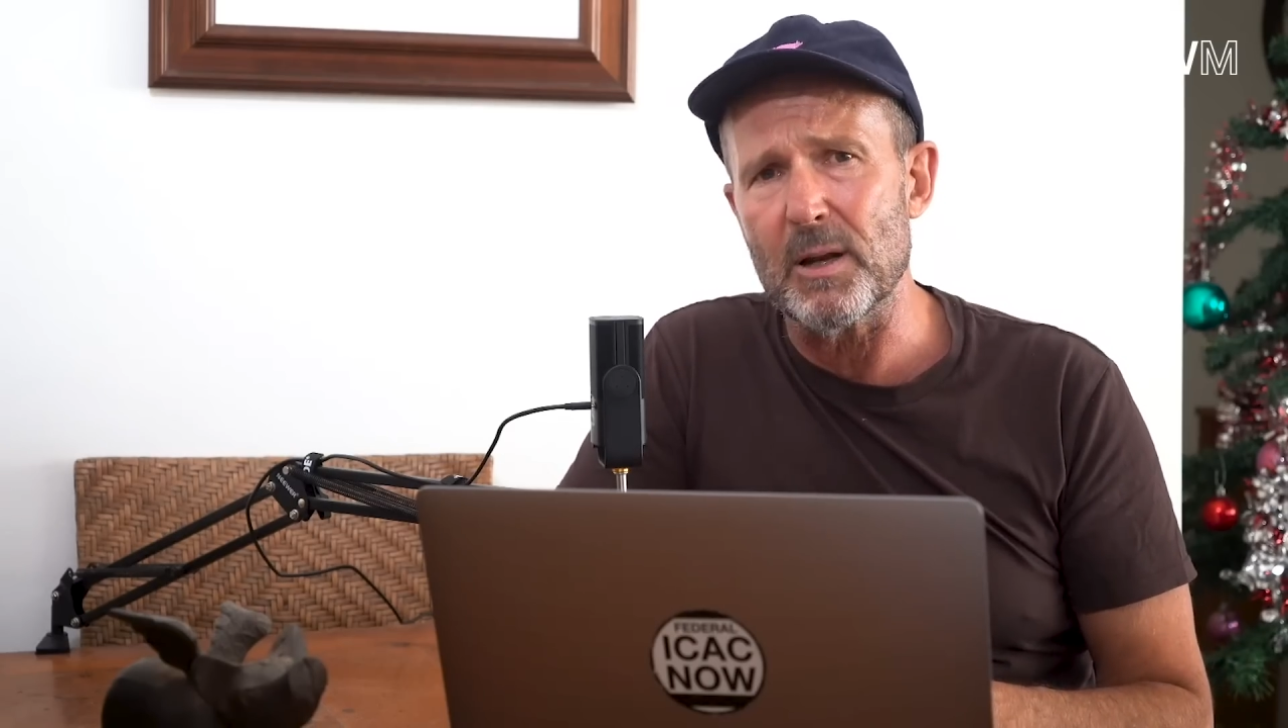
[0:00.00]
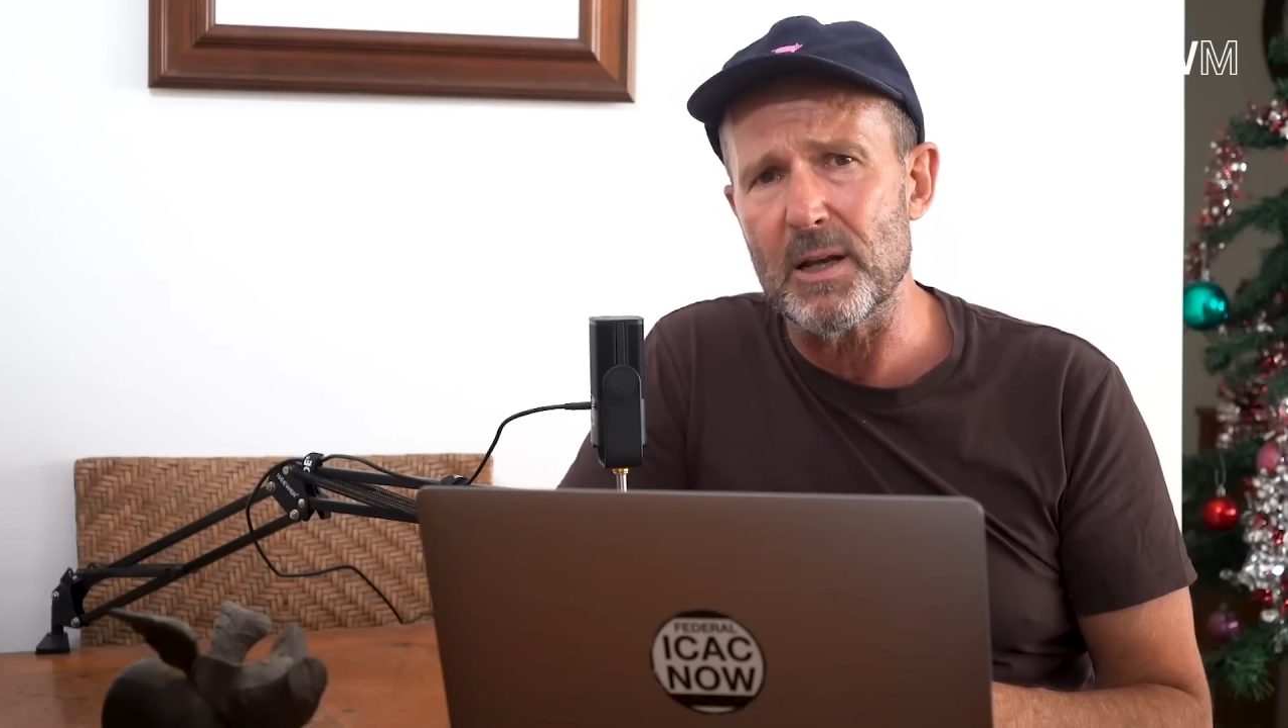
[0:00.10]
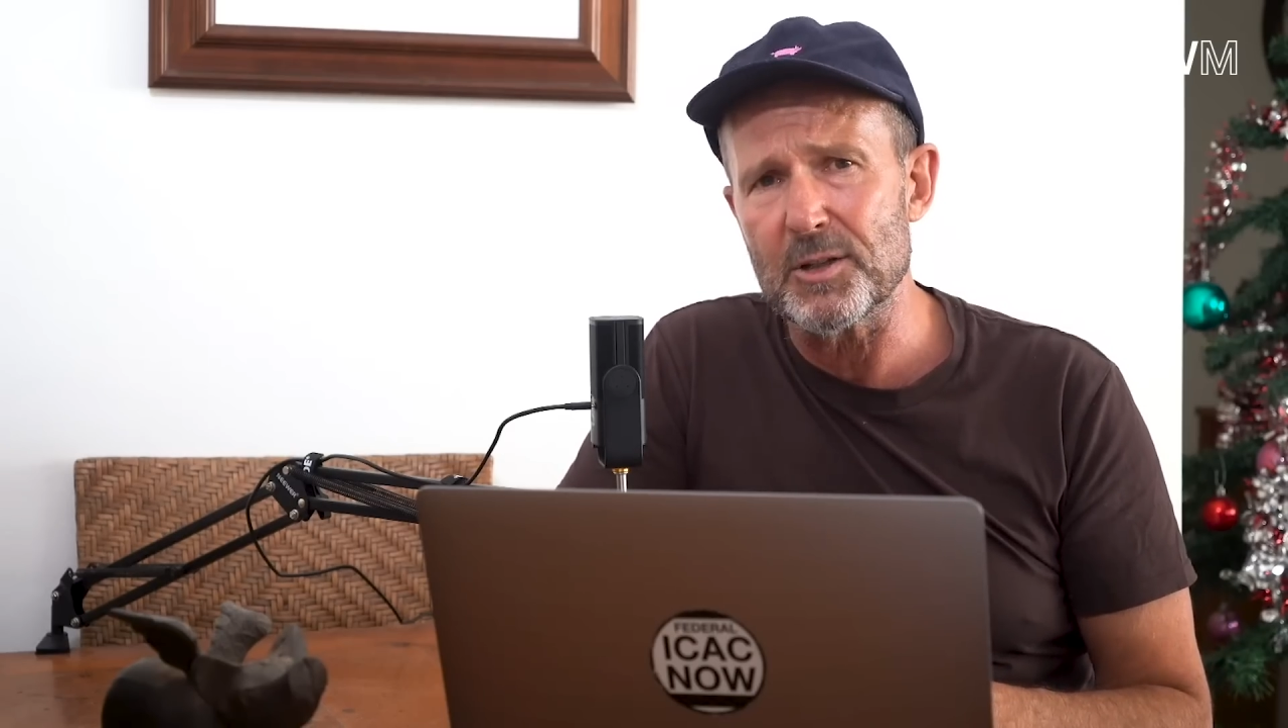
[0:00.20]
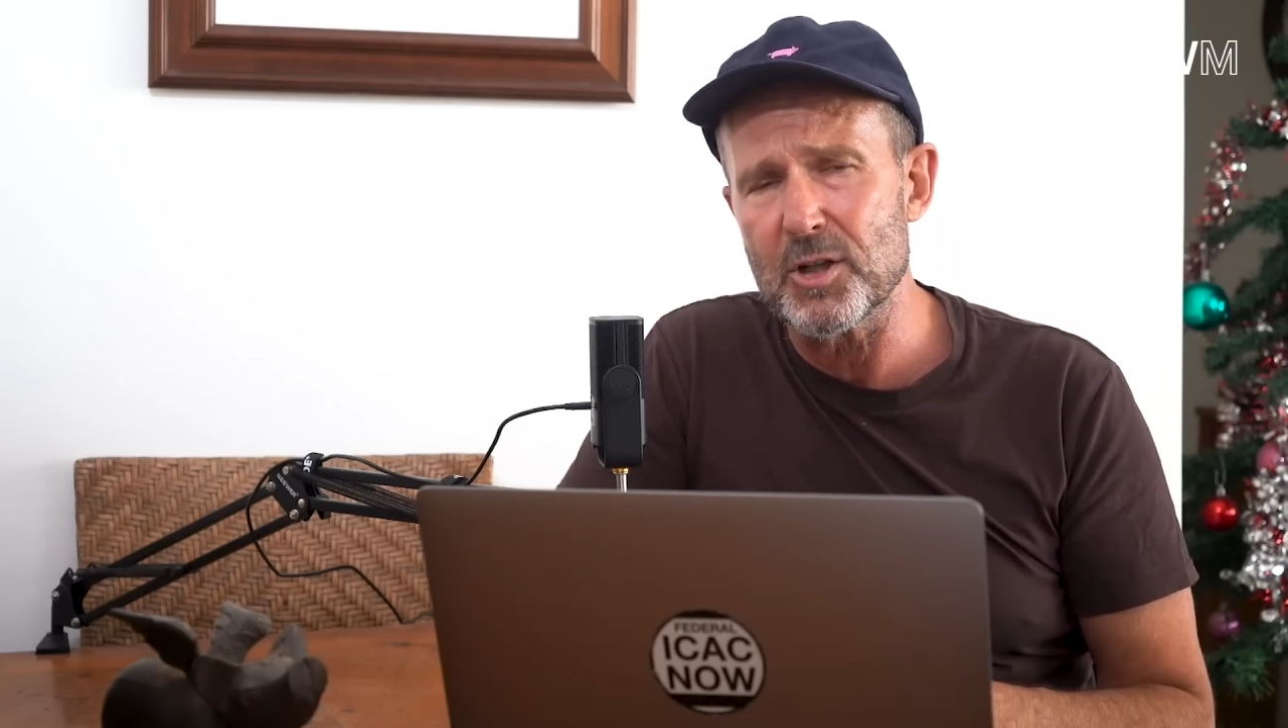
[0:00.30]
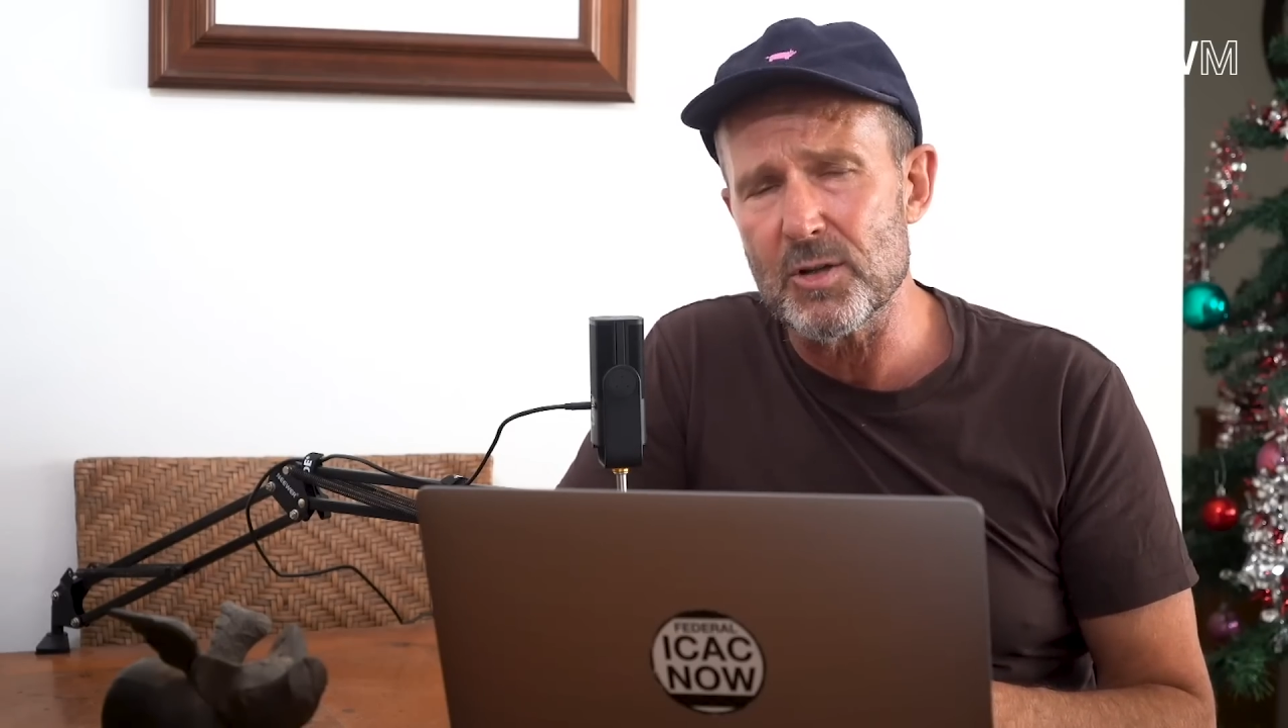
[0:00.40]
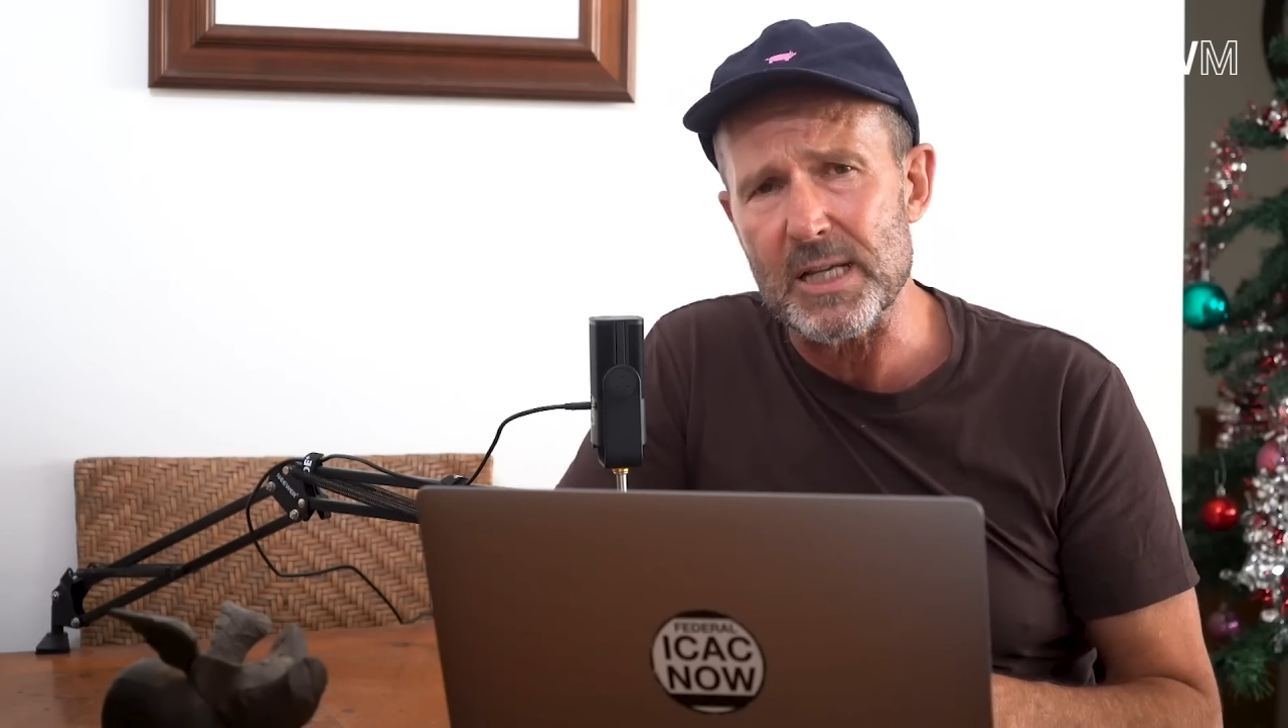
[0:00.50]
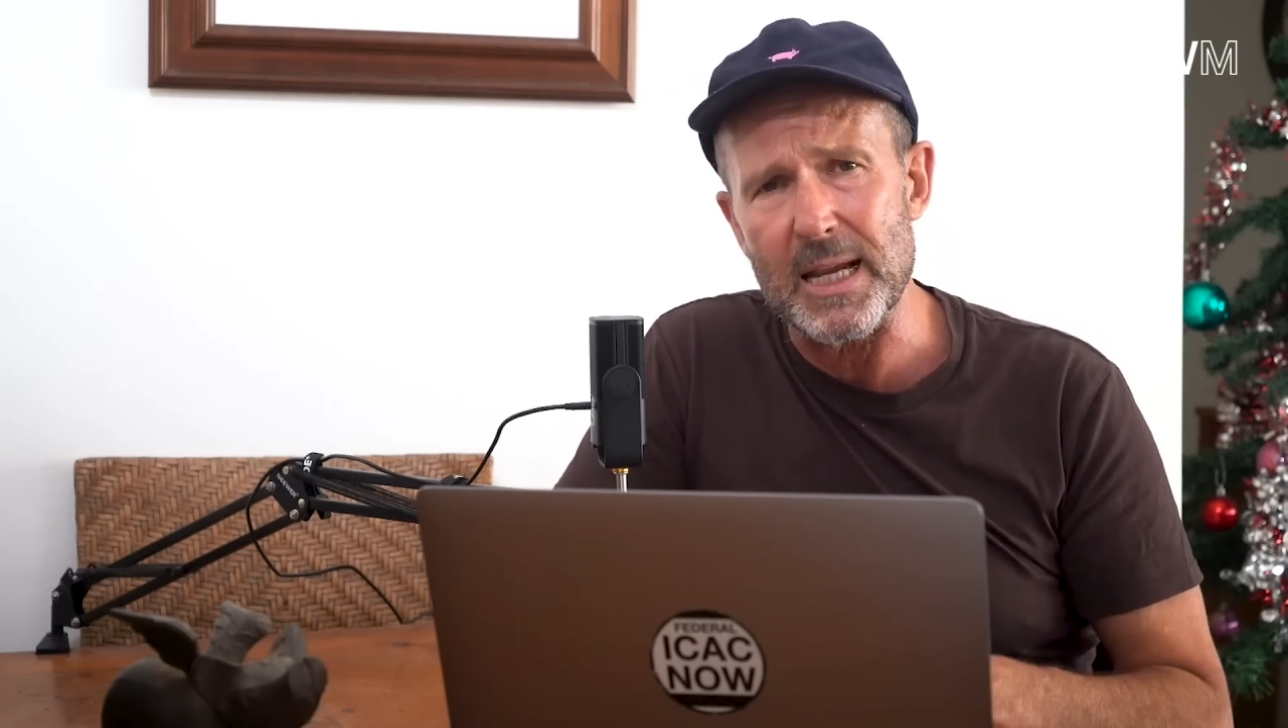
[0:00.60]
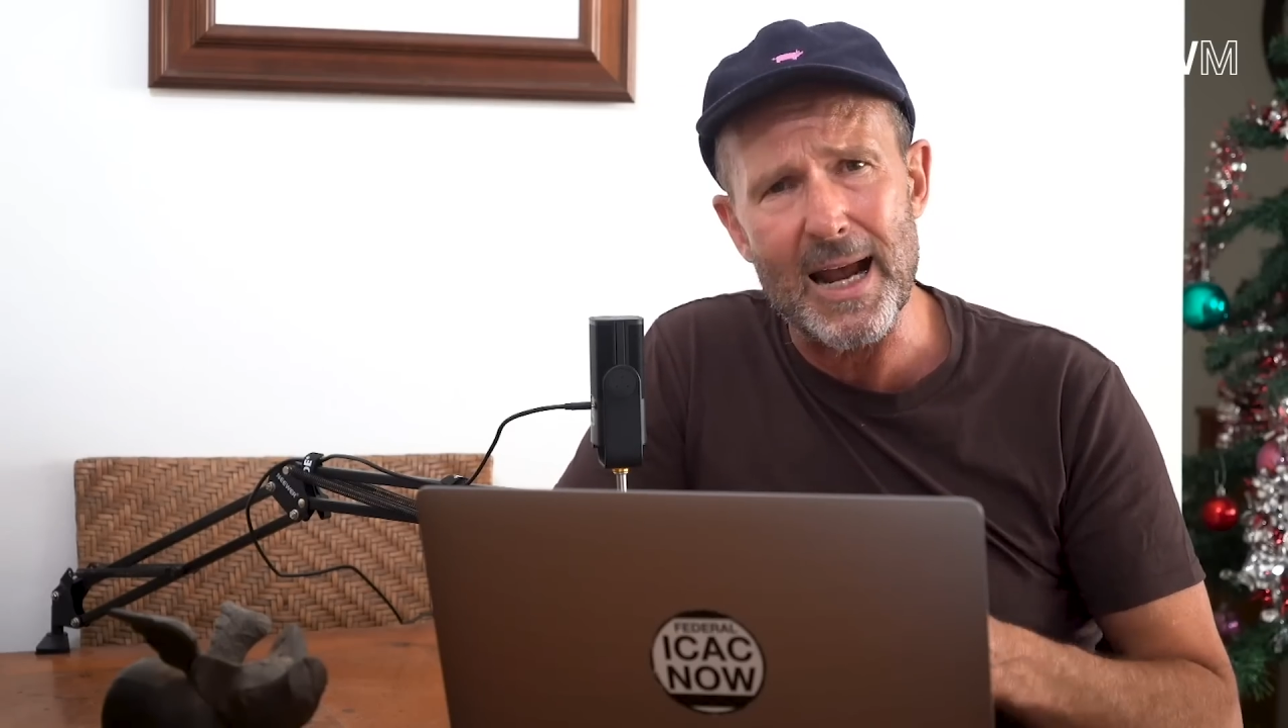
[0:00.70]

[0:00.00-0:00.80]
are choosing